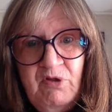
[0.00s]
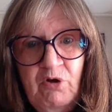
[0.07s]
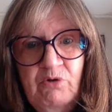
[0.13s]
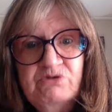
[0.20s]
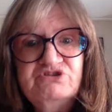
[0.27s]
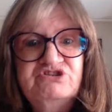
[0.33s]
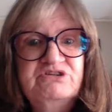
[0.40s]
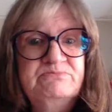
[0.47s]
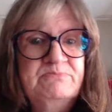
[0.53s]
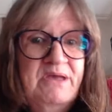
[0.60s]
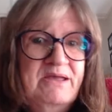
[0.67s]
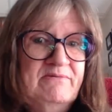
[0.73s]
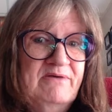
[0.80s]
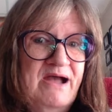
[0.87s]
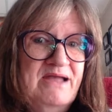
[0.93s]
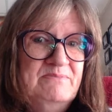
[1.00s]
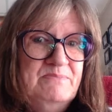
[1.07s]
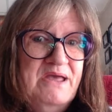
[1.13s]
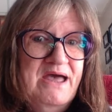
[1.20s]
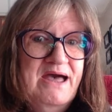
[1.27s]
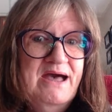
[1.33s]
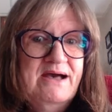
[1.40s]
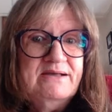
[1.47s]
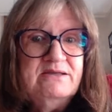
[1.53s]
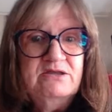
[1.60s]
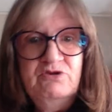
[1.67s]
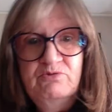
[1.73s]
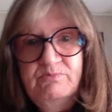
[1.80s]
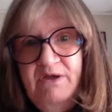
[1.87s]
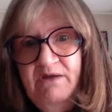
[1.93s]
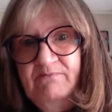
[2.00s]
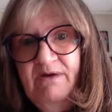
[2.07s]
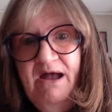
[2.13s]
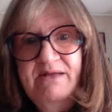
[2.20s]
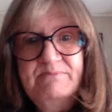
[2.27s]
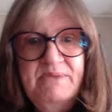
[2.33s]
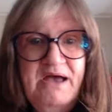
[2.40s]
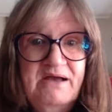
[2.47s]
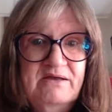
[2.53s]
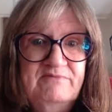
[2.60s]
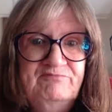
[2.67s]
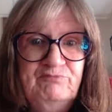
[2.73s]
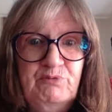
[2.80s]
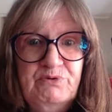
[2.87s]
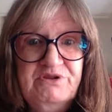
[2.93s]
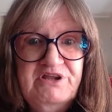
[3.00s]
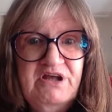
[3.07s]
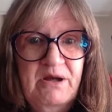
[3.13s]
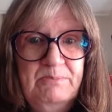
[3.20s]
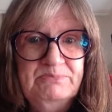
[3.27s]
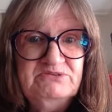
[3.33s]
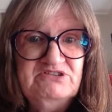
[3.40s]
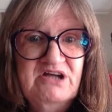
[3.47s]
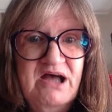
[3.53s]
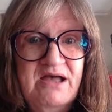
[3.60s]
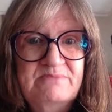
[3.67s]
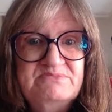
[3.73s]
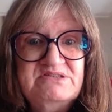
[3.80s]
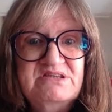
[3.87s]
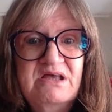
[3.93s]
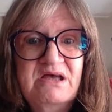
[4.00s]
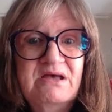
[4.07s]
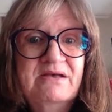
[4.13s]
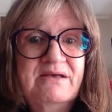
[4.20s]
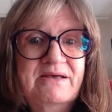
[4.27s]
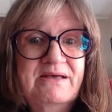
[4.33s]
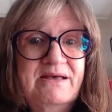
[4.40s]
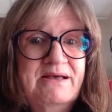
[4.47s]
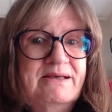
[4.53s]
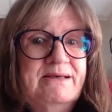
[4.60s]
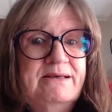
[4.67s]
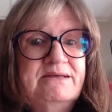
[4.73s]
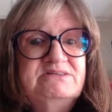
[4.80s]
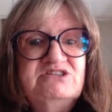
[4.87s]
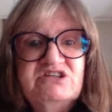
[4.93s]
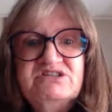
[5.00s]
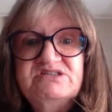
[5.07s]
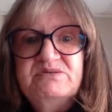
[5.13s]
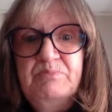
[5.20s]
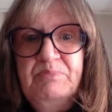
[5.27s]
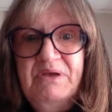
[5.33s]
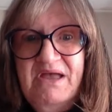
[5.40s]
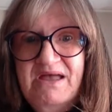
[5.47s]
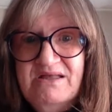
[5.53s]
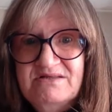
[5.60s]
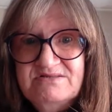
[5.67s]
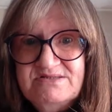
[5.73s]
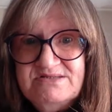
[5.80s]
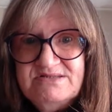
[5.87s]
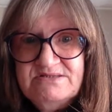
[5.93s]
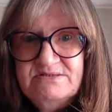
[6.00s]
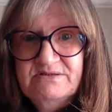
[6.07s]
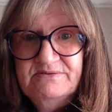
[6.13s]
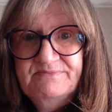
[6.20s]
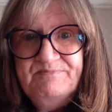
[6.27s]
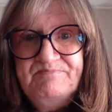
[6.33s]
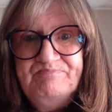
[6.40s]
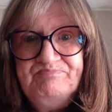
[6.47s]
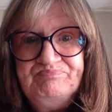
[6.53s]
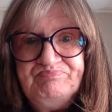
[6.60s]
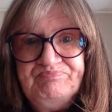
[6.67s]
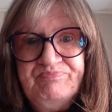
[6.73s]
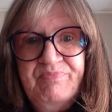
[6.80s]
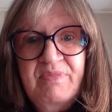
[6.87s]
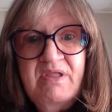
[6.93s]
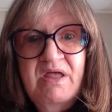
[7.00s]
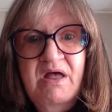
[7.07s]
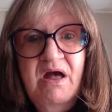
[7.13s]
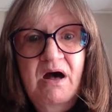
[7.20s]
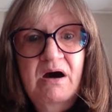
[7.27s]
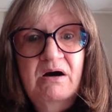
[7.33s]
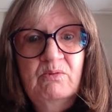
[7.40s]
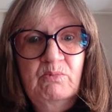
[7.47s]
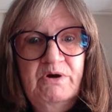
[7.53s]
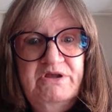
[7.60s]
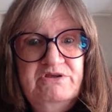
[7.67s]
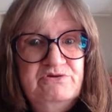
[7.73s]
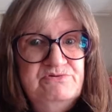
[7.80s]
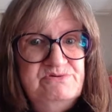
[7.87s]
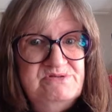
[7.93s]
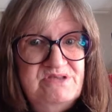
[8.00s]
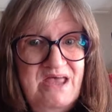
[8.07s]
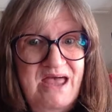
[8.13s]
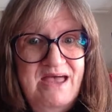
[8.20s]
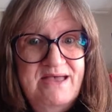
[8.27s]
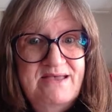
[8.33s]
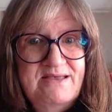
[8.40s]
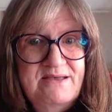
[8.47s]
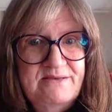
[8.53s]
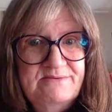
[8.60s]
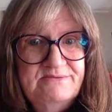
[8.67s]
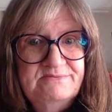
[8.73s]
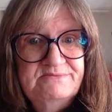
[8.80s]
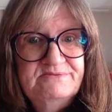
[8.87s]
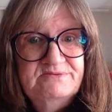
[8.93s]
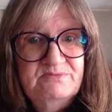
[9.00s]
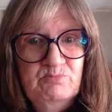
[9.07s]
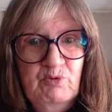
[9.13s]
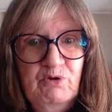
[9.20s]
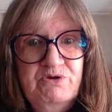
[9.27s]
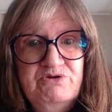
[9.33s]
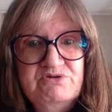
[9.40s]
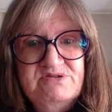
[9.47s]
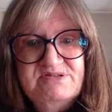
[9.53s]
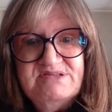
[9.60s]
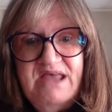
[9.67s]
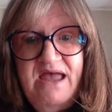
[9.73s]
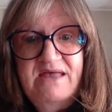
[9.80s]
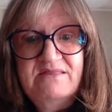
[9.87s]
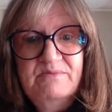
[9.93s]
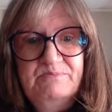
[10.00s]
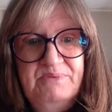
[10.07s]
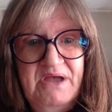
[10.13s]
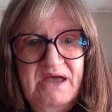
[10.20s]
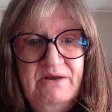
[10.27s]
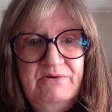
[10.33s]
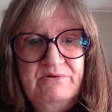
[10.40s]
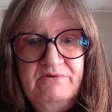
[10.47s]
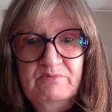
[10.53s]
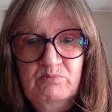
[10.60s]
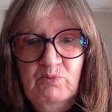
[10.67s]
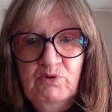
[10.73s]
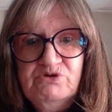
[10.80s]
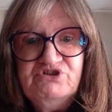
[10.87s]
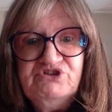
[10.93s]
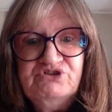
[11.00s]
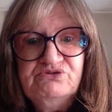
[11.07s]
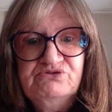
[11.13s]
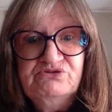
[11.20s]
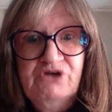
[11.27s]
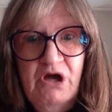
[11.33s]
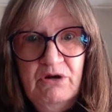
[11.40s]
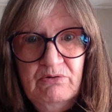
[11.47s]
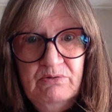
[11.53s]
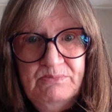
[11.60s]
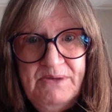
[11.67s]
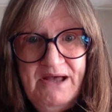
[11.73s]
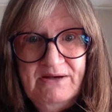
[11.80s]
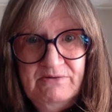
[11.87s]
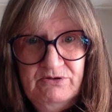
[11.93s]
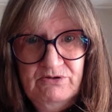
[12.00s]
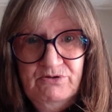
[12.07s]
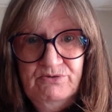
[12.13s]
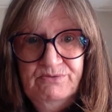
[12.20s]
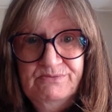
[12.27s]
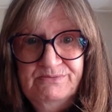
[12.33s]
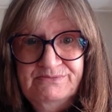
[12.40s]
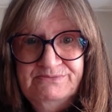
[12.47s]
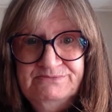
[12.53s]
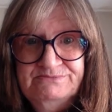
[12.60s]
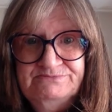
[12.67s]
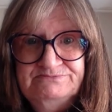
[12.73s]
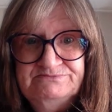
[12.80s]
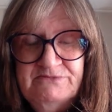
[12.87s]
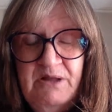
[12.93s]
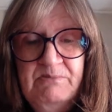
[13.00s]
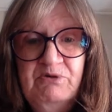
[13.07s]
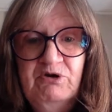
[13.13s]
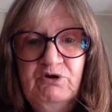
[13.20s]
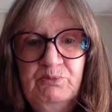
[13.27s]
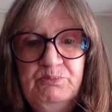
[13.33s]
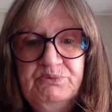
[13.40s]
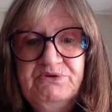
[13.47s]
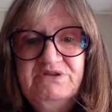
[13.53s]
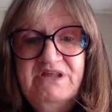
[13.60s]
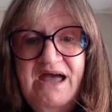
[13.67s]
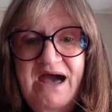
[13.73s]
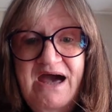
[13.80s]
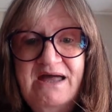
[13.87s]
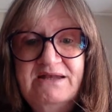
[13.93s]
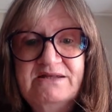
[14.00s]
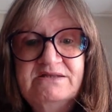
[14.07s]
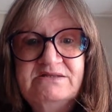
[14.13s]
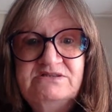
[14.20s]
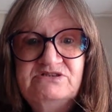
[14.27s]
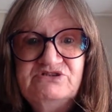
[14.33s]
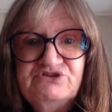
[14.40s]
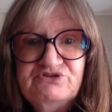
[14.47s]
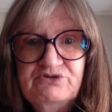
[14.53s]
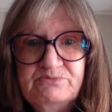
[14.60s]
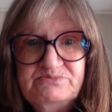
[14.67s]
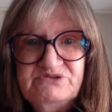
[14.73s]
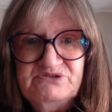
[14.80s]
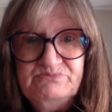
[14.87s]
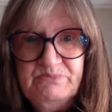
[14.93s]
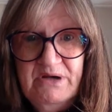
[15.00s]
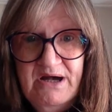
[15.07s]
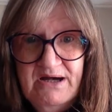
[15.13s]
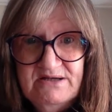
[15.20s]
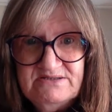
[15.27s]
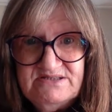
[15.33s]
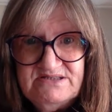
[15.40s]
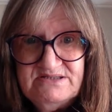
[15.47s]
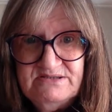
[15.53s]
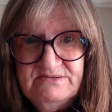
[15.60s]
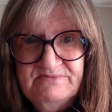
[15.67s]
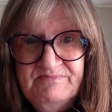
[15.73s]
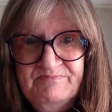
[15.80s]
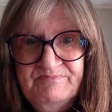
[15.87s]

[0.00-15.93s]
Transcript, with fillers: Or she may write back and you may write back and forth a couple times. It just depends on what you say. The more you say, the better. The more she'll know about you. I'm going to put that in the description box.